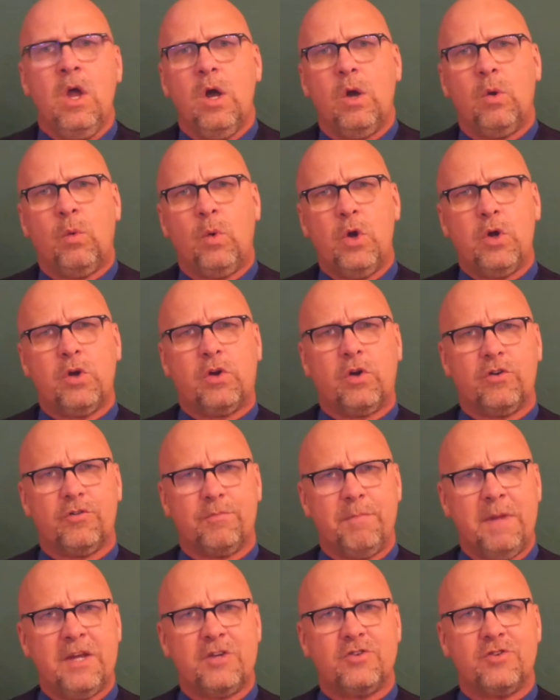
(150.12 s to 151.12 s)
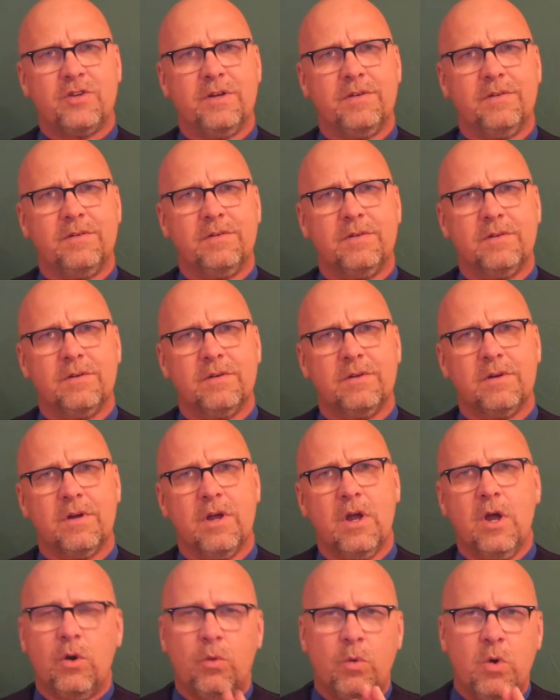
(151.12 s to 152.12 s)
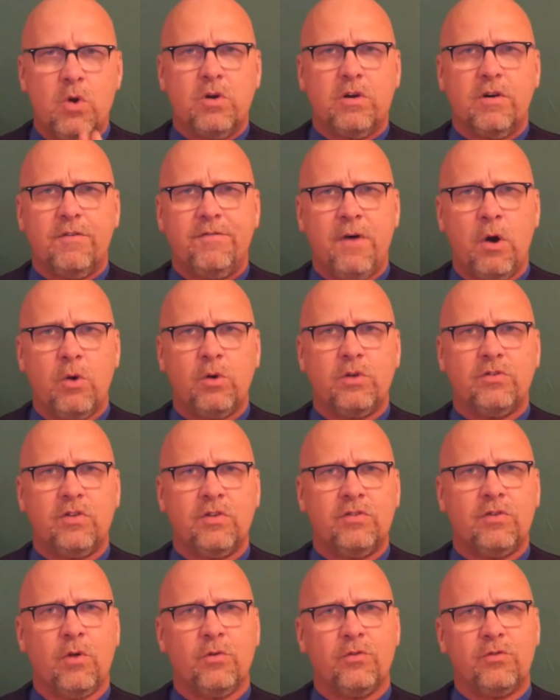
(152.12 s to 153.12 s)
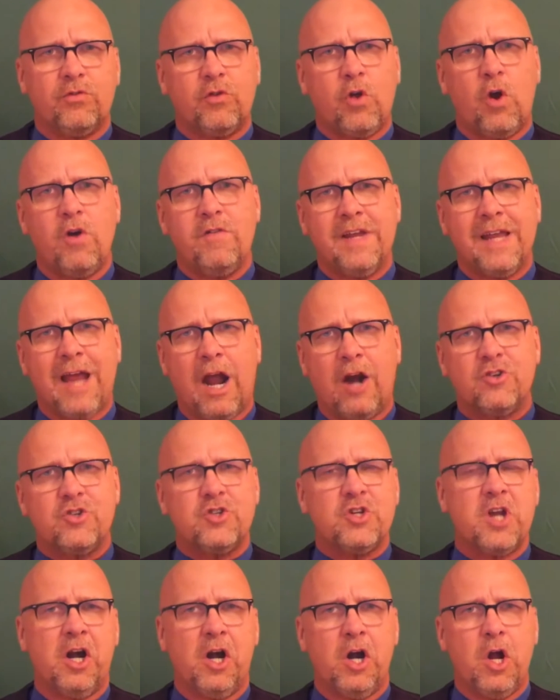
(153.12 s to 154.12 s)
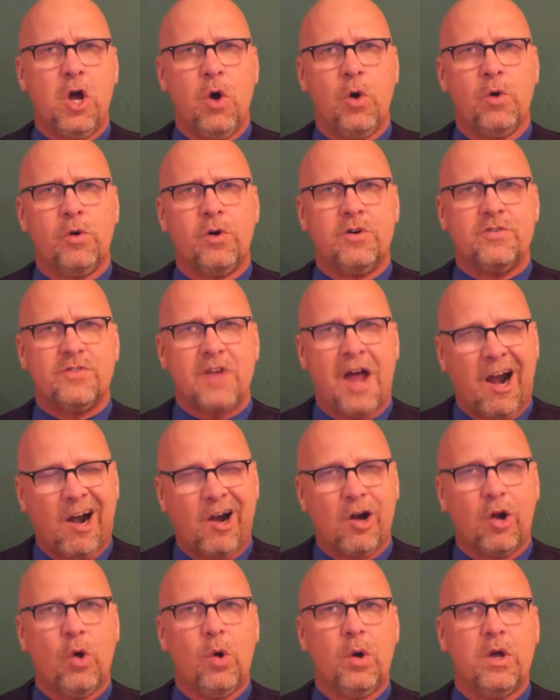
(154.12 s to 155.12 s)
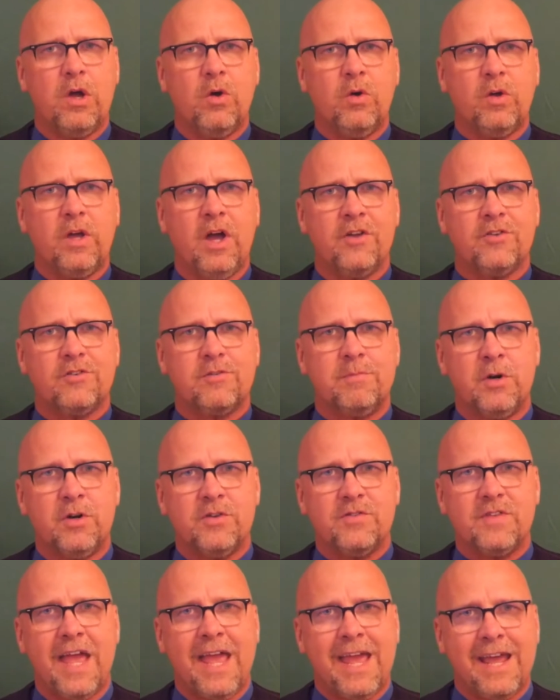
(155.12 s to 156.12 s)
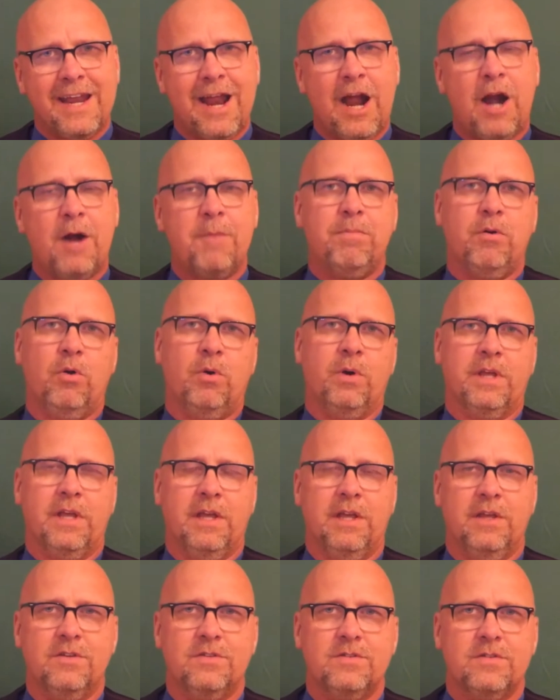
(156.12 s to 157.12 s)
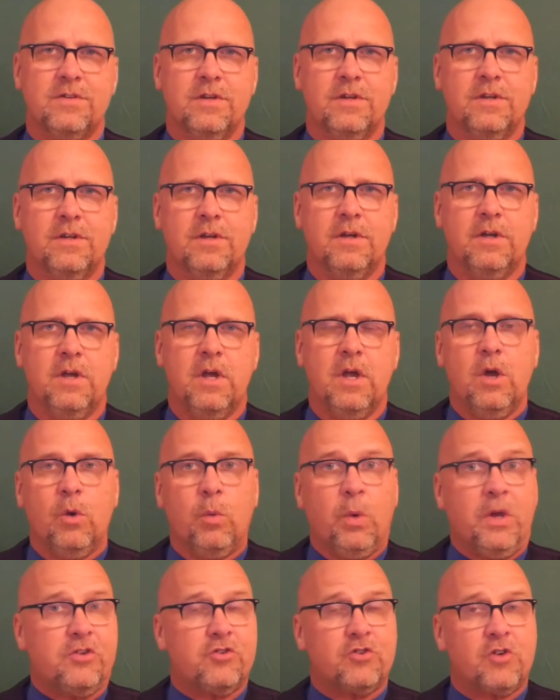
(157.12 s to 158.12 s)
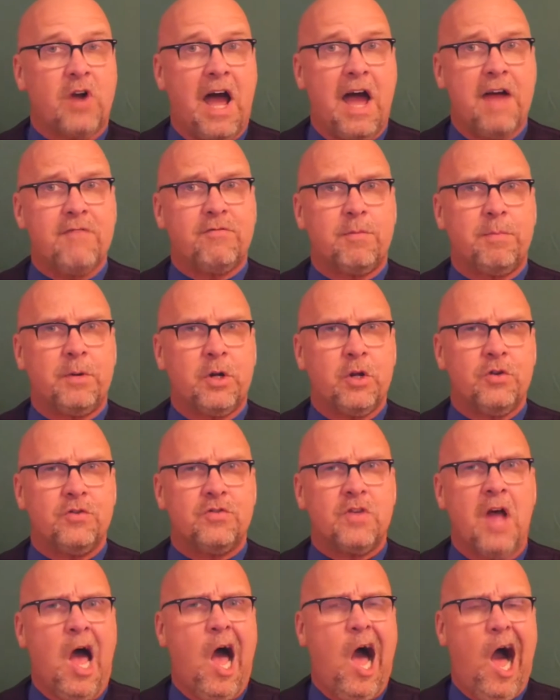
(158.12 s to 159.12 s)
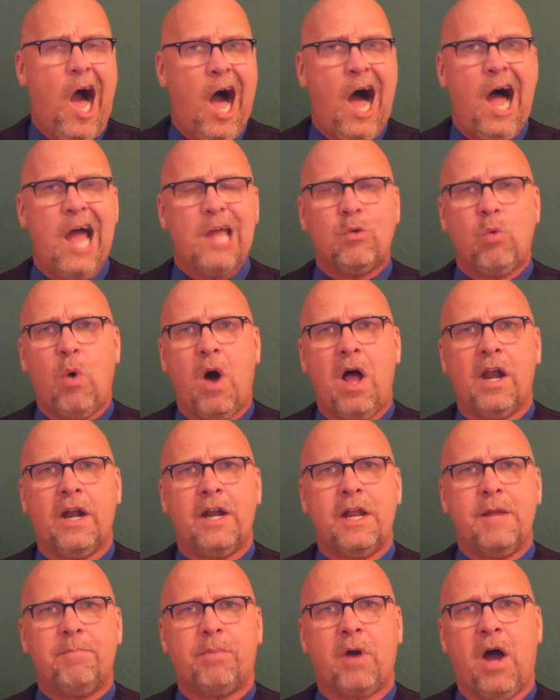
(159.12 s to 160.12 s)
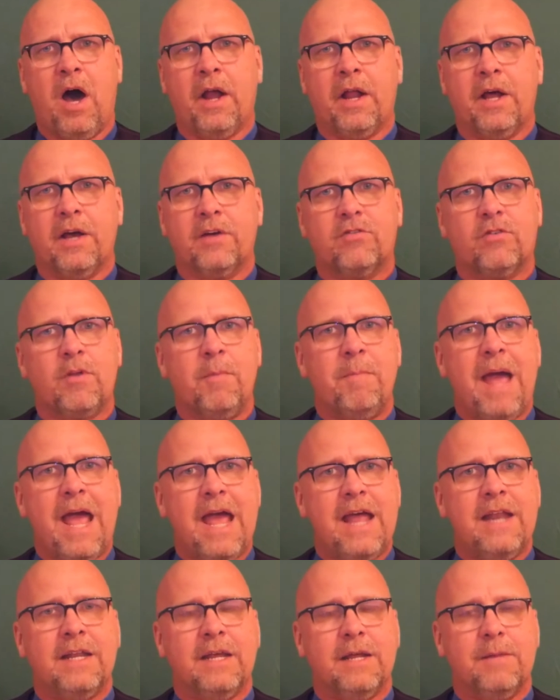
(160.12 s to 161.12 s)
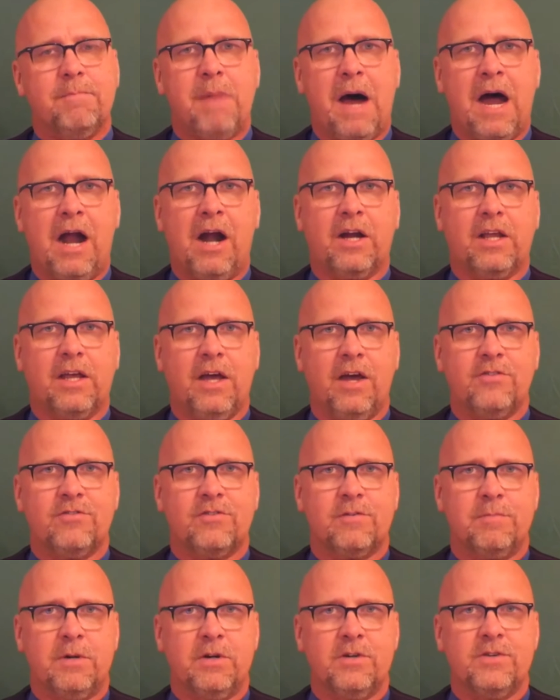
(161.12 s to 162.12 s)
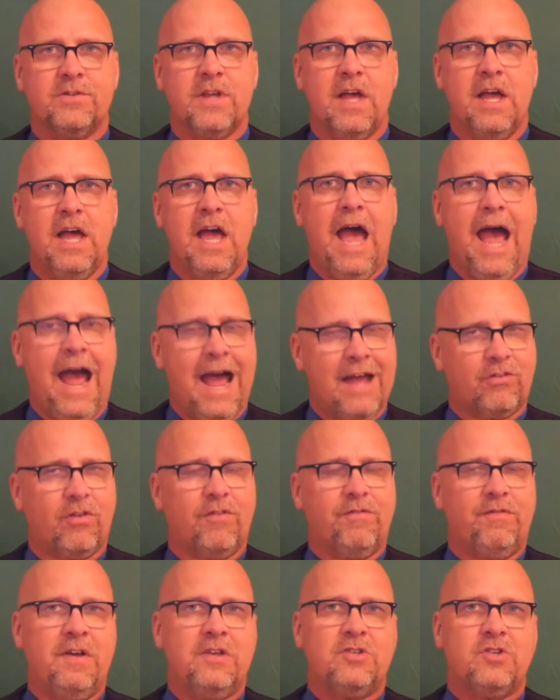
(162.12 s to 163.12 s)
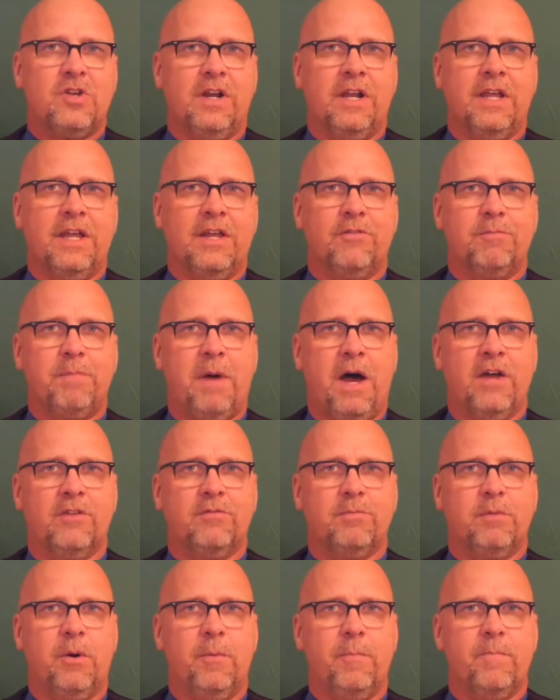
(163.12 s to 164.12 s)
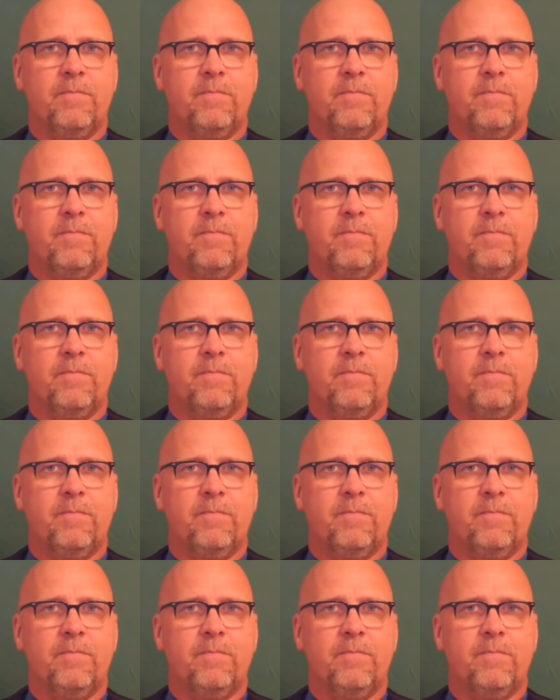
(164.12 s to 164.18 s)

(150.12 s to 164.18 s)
Ruger's mission. Ruger focuses on serving our shareholders, our loyal customers, and our employees. We strive to produce high-quality products demanded by our customers as efficiently as possible,